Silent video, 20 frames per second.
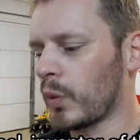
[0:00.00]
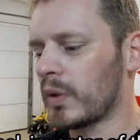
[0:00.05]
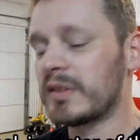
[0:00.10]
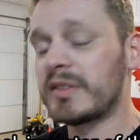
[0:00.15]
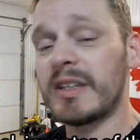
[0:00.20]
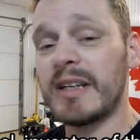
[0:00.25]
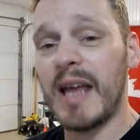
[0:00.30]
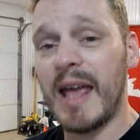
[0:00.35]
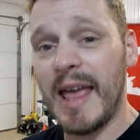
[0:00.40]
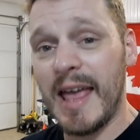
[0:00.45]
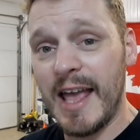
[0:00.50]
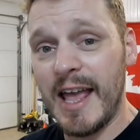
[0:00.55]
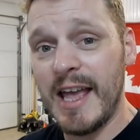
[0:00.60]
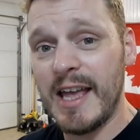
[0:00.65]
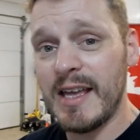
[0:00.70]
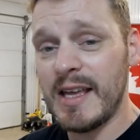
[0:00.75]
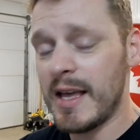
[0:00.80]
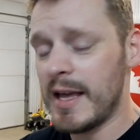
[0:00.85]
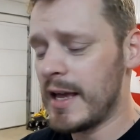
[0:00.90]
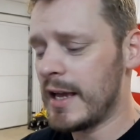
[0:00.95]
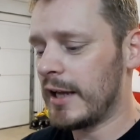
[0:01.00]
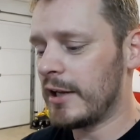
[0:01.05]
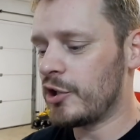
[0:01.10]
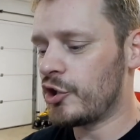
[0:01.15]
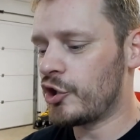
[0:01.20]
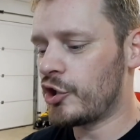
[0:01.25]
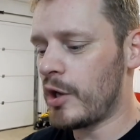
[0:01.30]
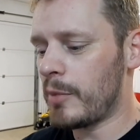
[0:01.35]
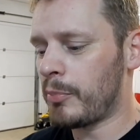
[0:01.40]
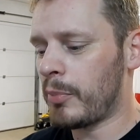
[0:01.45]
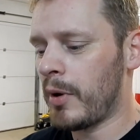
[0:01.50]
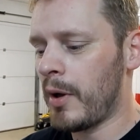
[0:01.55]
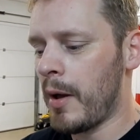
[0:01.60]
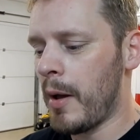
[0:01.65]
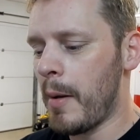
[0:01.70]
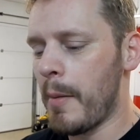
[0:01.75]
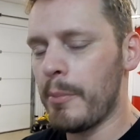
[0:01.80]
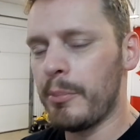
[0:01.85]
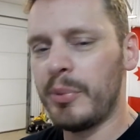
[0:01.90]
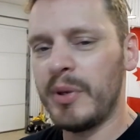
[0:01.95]
Was it A, a ship,
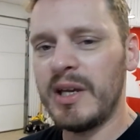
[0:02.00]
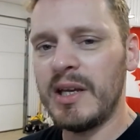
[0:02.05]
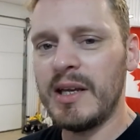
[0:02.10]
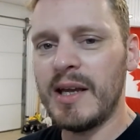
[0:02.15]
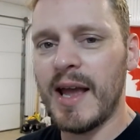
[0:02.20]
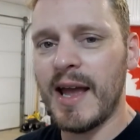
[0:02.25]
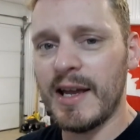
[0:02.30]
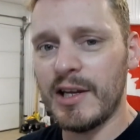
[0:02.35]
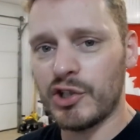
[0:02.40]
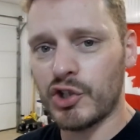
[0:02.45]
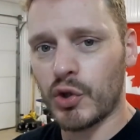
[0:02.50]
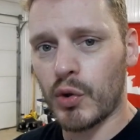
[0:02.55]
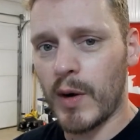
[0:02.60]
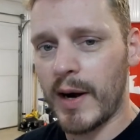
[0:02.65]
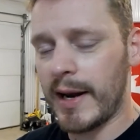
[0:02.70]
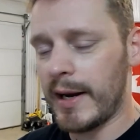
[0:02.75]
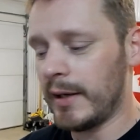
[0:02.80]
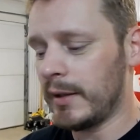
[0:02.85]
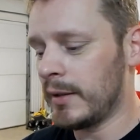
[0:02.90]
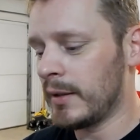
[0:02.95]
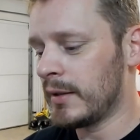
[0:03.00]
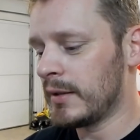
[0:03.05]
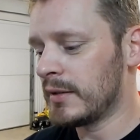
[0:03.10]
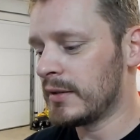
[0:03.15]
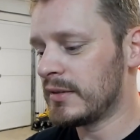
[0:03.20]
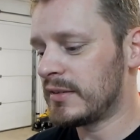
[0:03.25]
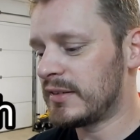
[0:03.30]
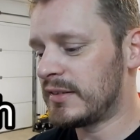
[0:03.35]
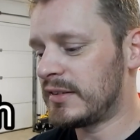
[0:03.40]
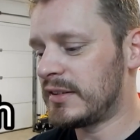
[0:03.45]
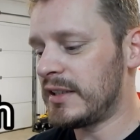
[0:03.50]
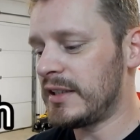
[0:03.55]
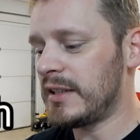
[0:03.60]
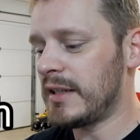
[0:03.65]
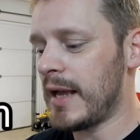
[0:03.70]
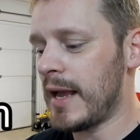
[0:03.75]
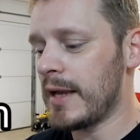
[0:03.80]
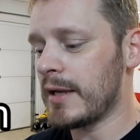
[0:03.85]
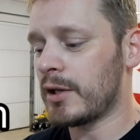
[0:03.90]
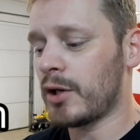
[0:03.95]
B, a train,
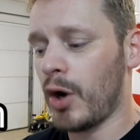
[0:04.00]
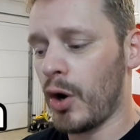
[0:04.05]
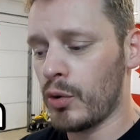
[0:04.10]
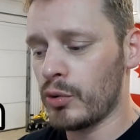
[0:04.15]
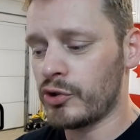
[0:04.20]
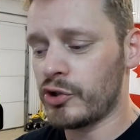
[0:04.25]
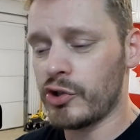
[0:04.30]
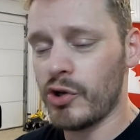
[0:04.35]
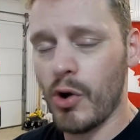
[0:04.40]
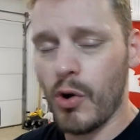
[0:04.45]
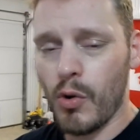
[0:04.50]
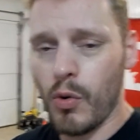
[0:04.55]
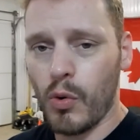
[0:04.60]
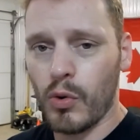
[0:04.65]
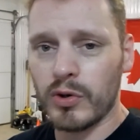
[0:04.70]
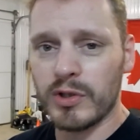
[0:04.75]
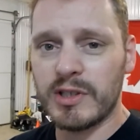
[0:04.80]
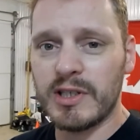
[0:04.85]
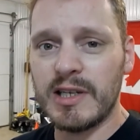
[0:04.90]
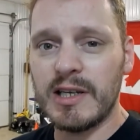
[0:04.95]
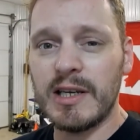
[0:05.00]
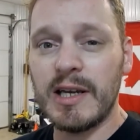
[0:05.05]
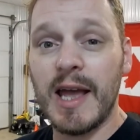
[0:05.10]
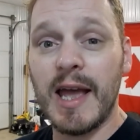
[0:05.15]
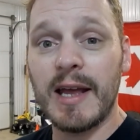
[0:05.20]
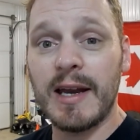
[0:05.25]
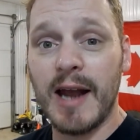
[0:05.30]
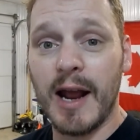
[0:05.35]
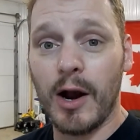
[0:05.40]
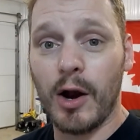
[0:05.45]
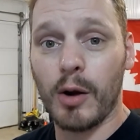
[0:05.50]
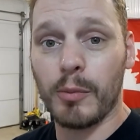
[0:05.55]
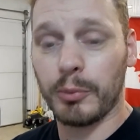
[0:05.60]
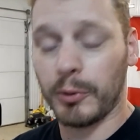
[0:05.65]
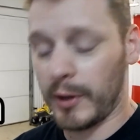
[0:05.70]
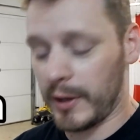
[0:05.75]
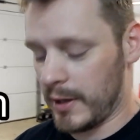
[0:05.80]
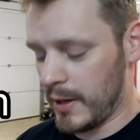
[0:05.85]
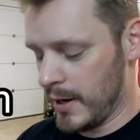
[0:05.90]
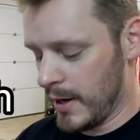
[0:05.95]
C, a coach, or D, an
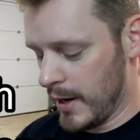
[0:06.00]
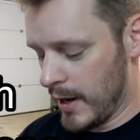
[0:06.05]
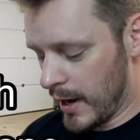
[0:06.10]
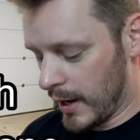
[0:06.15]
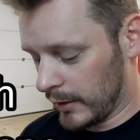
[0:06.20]
airplane?